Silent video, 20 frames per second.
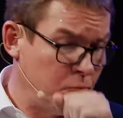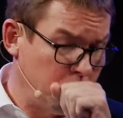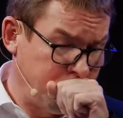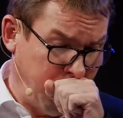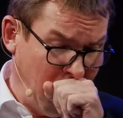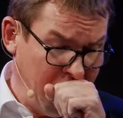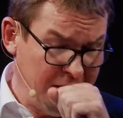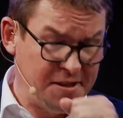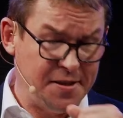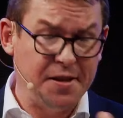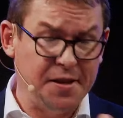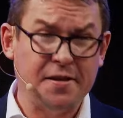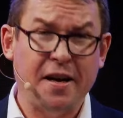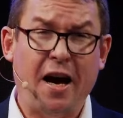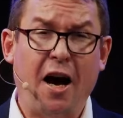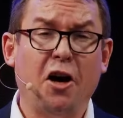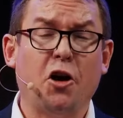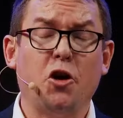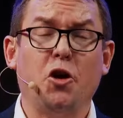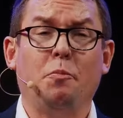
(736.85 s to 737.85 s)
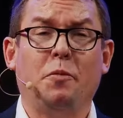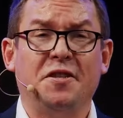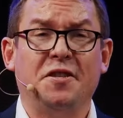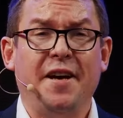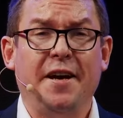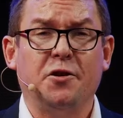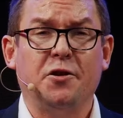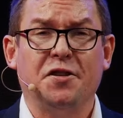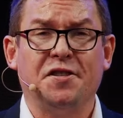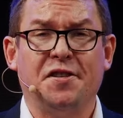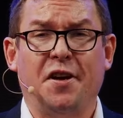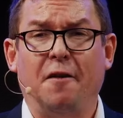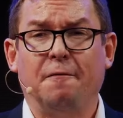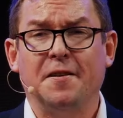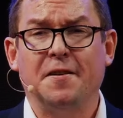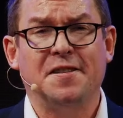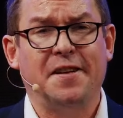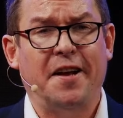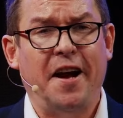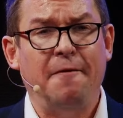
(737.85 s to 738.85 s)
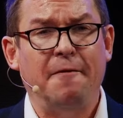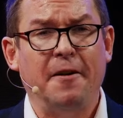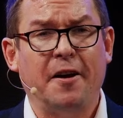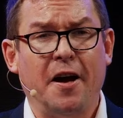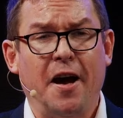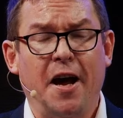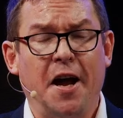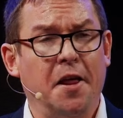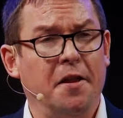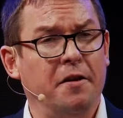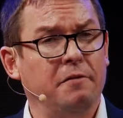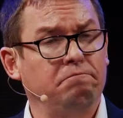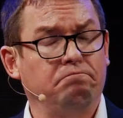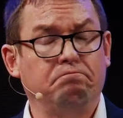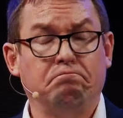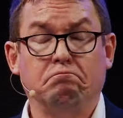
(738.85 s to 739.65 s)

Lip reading: policies, how can you protect yourself in South Africa other than,